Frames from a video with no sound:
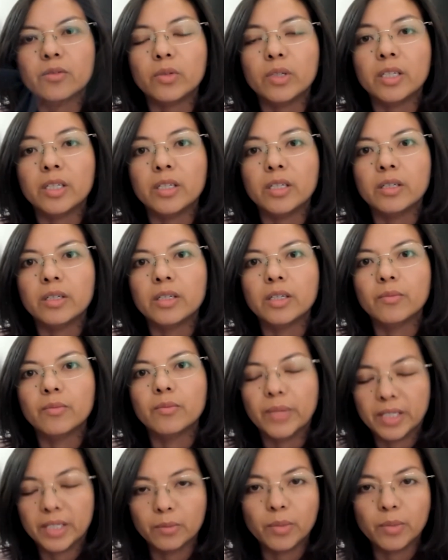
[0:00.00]
we
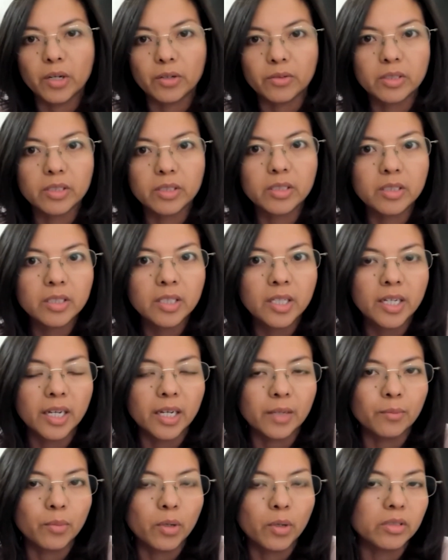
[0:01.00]
make the posts
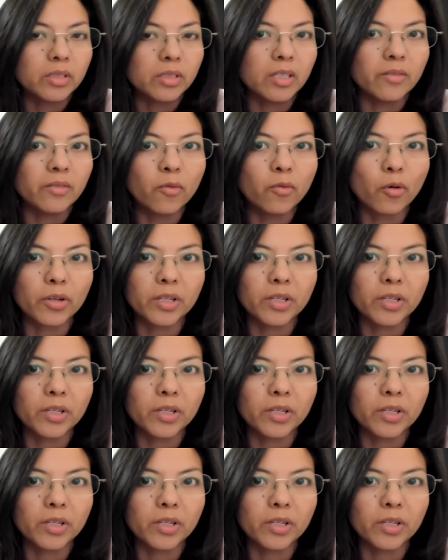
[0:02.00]
and post it for